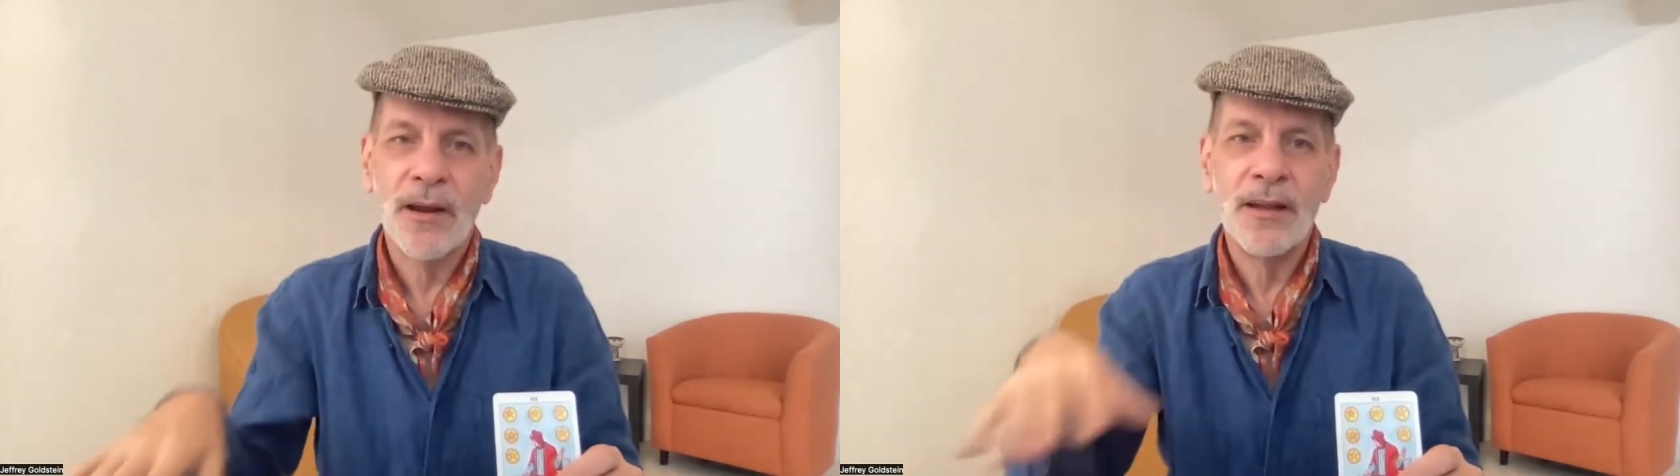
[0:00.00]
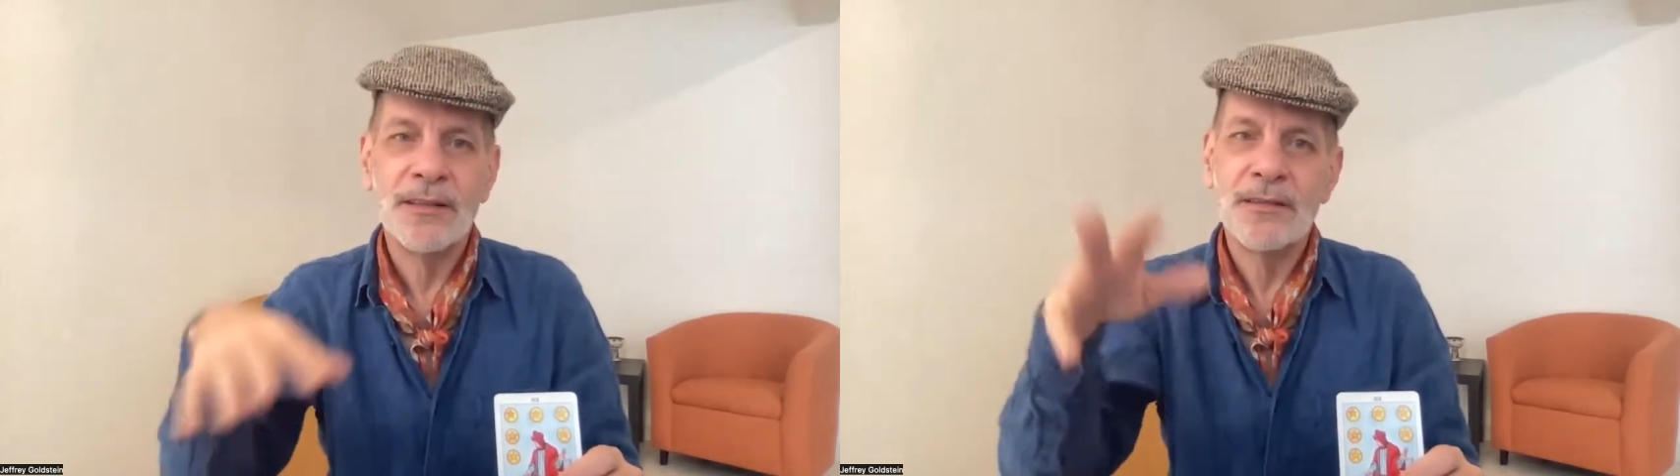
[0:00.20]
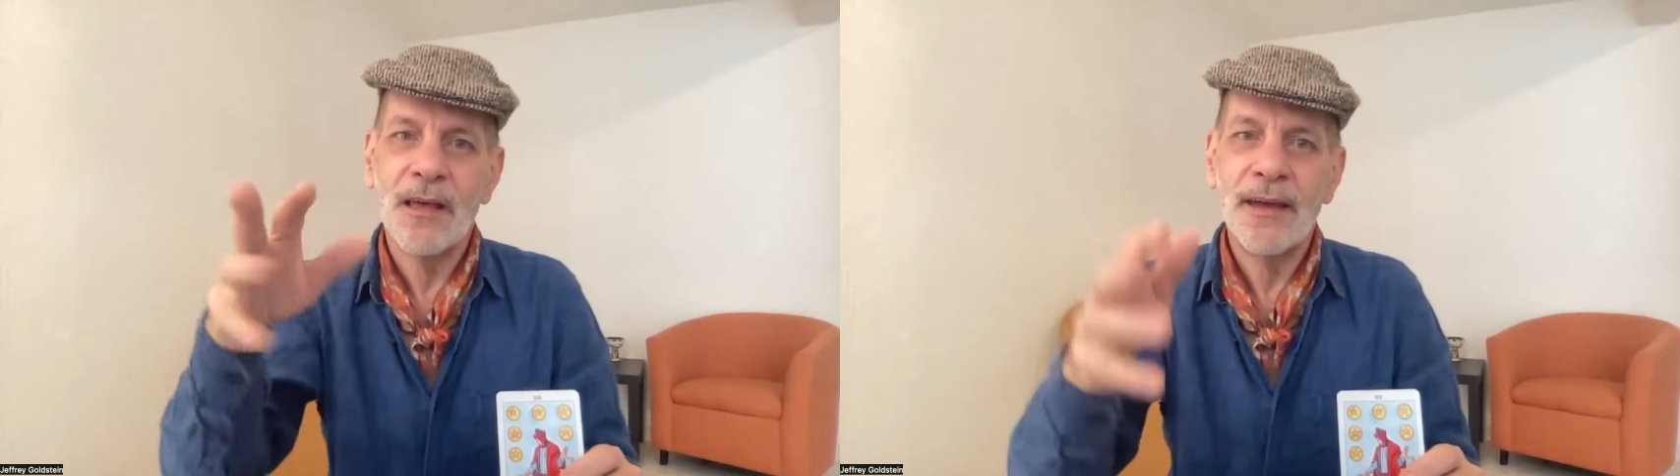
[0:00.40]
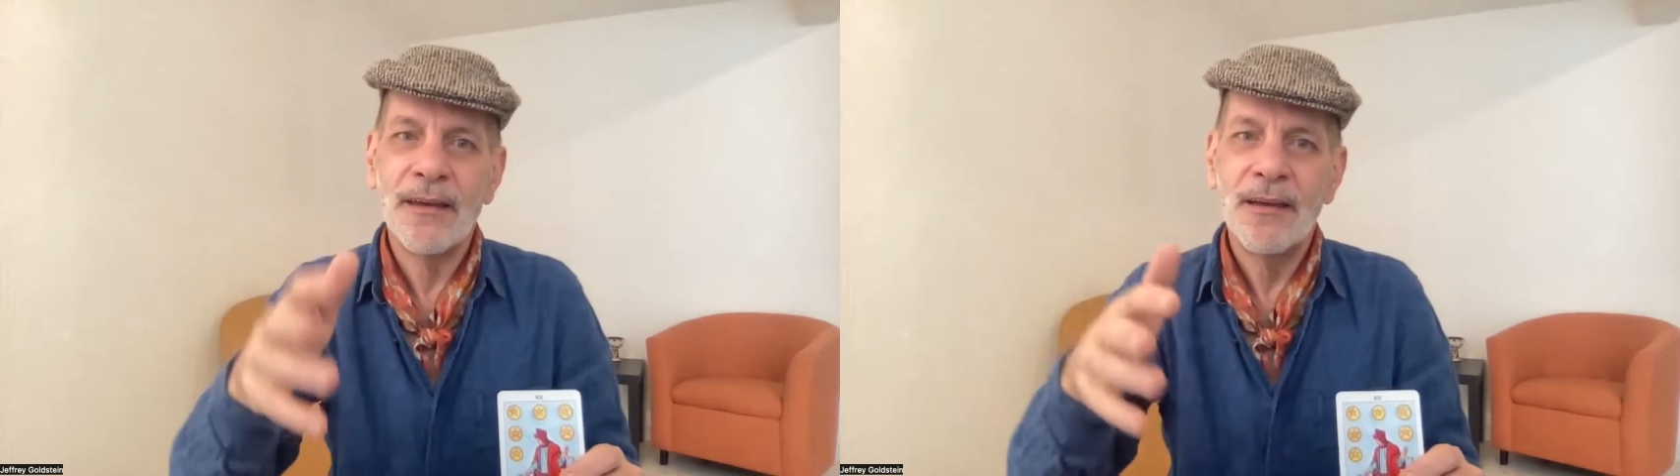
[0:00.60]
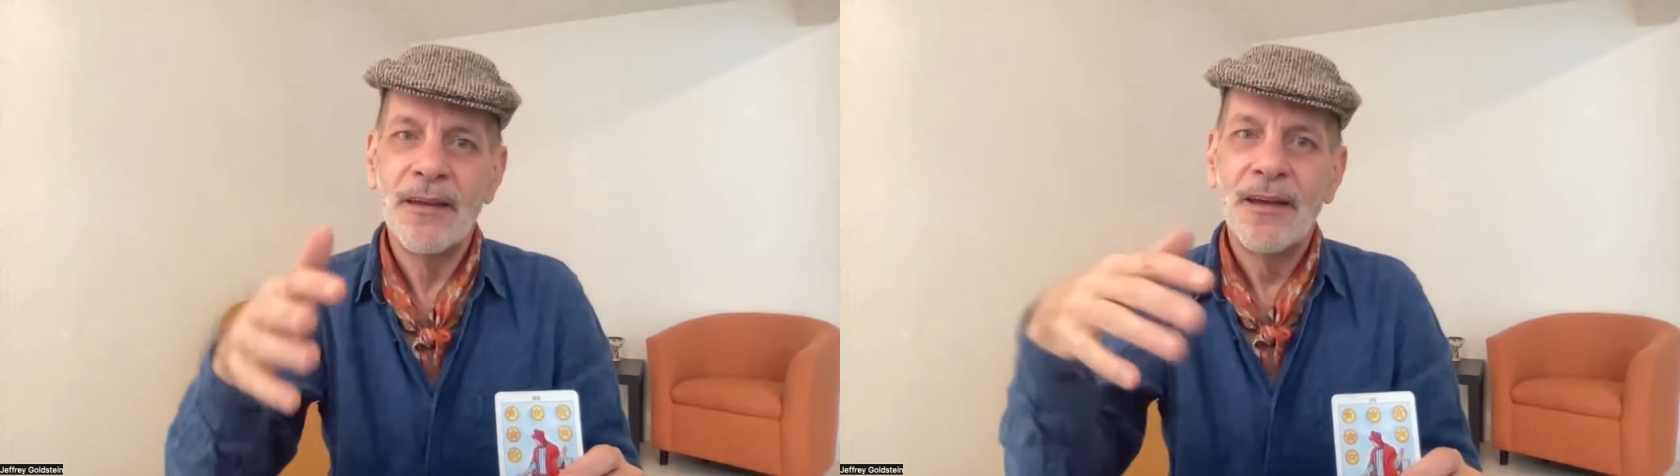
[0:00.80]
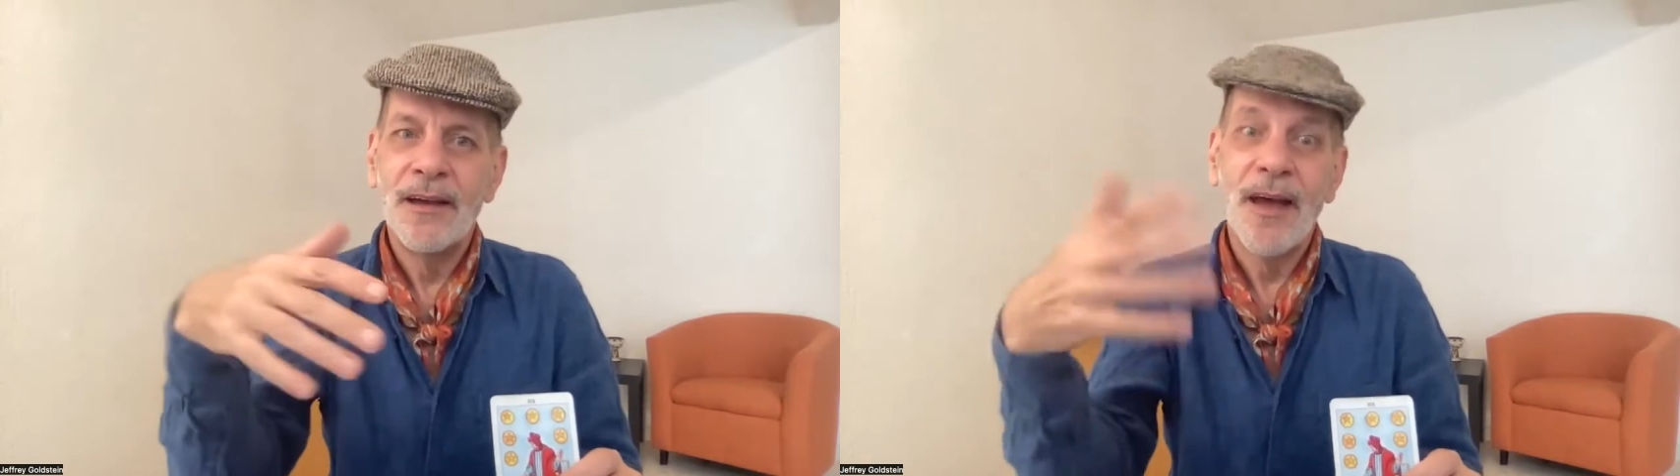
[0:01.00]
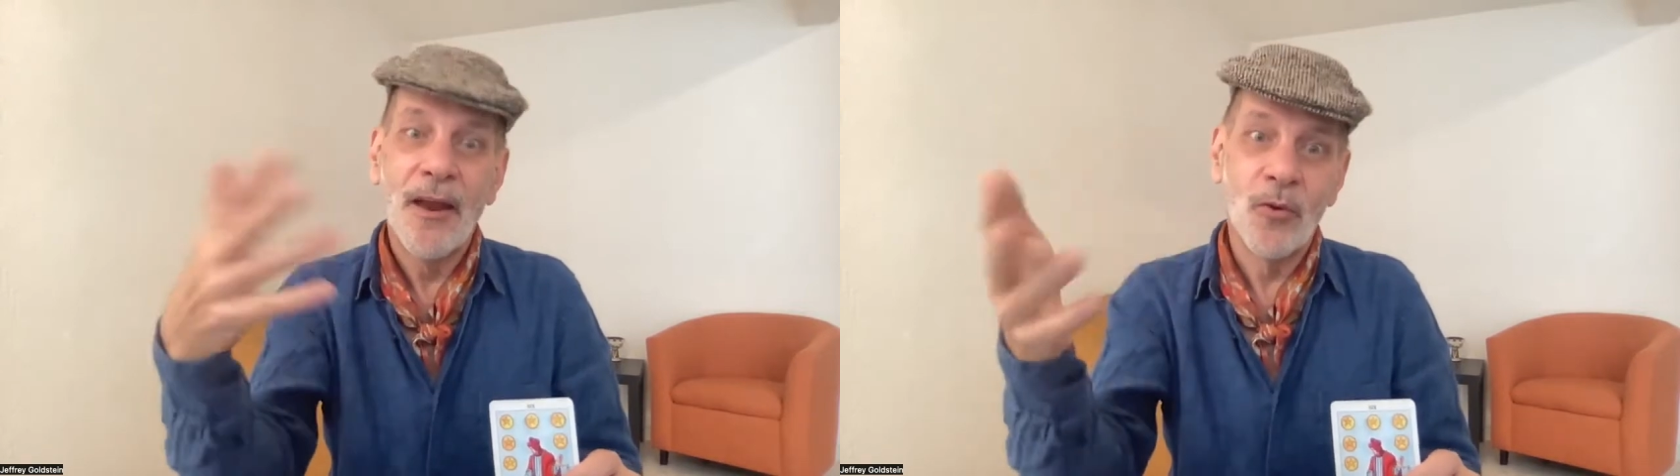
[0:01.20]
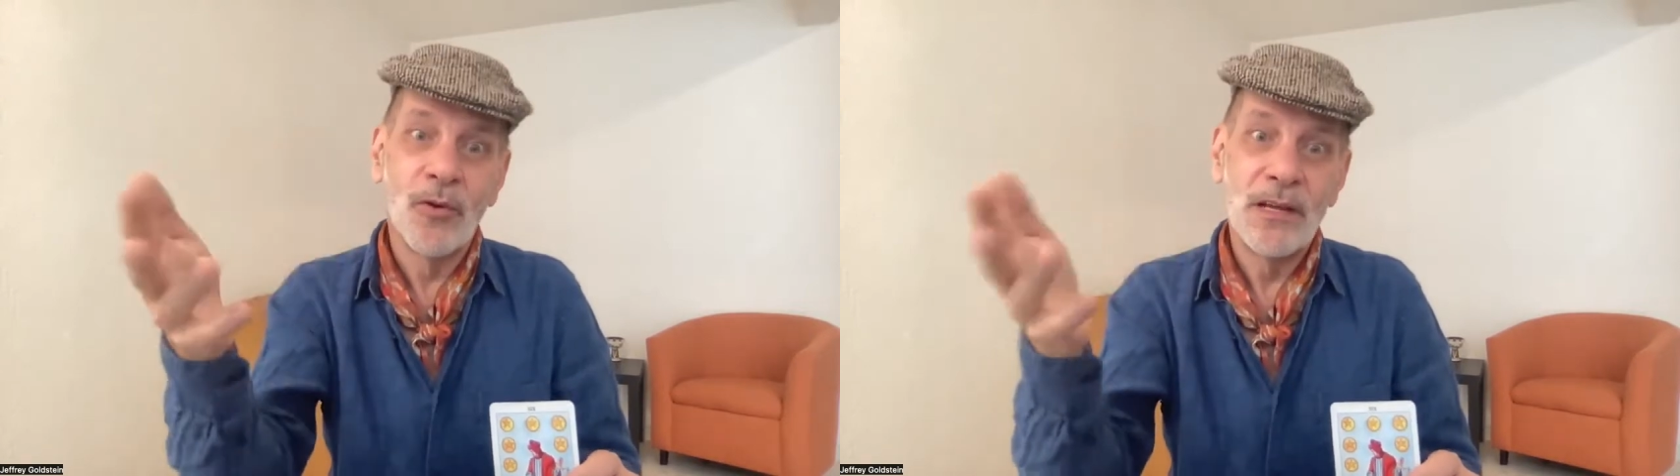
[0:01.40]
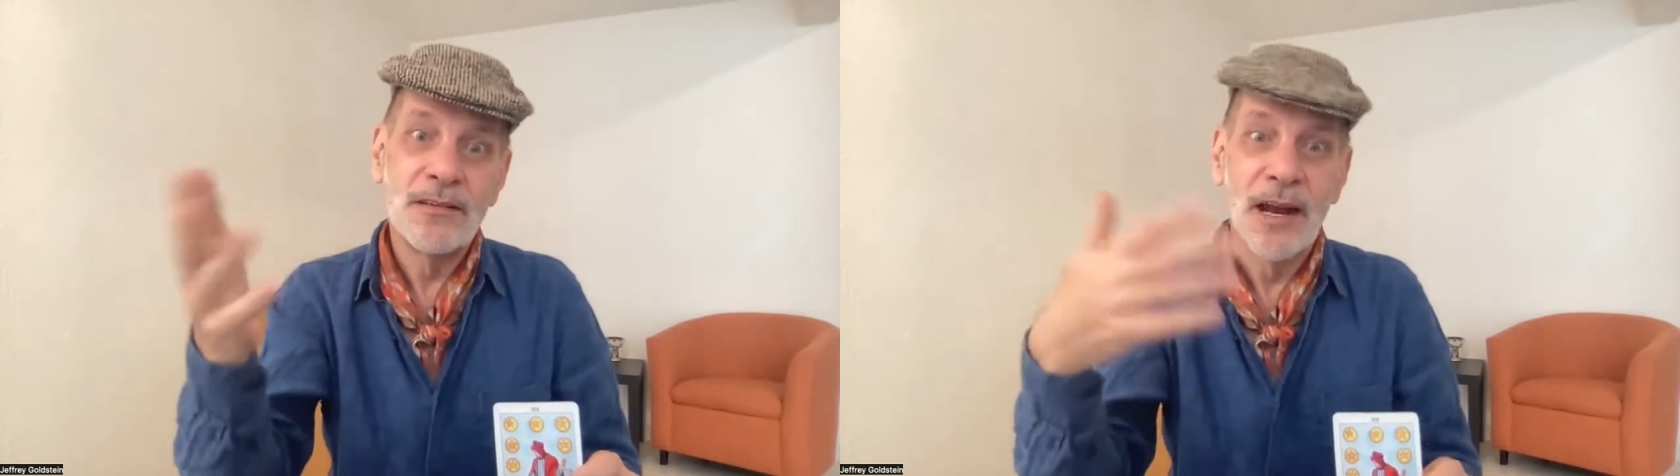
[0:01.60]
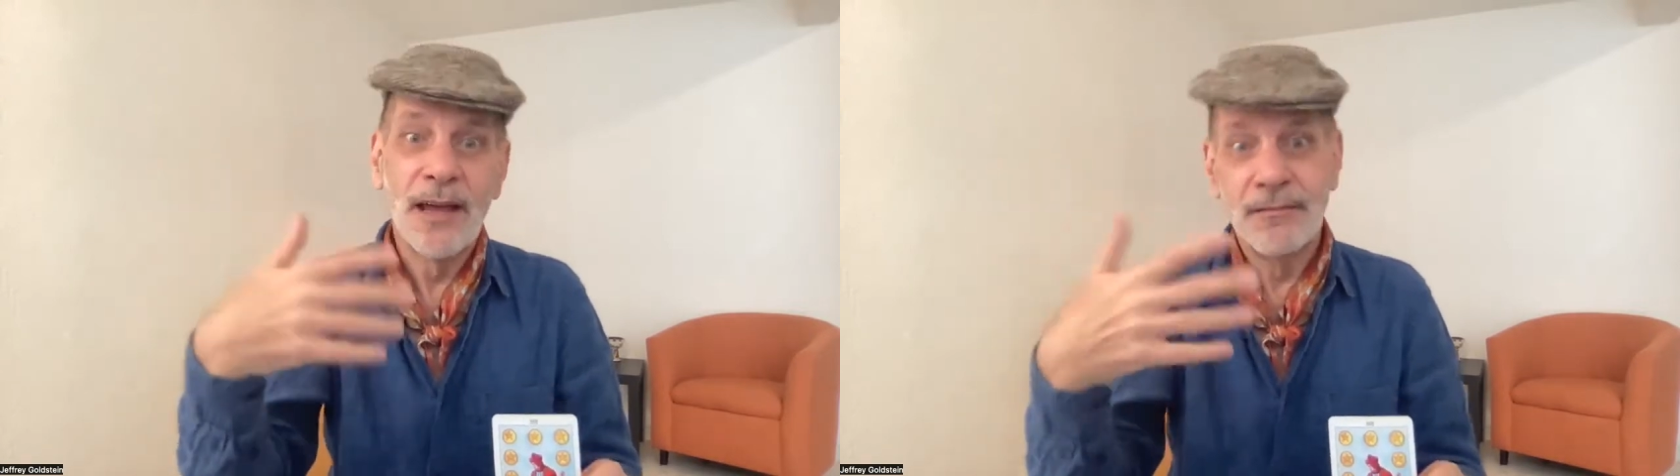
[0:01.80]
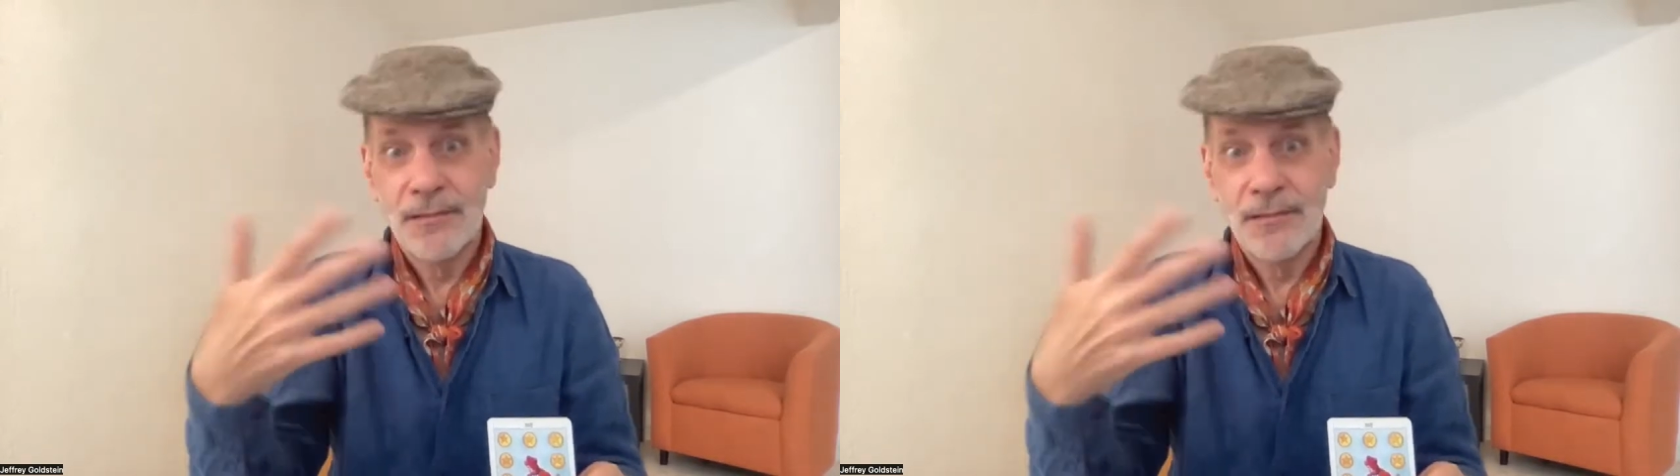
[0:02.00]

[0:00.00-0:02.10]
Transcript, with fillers: And it's like, not only did I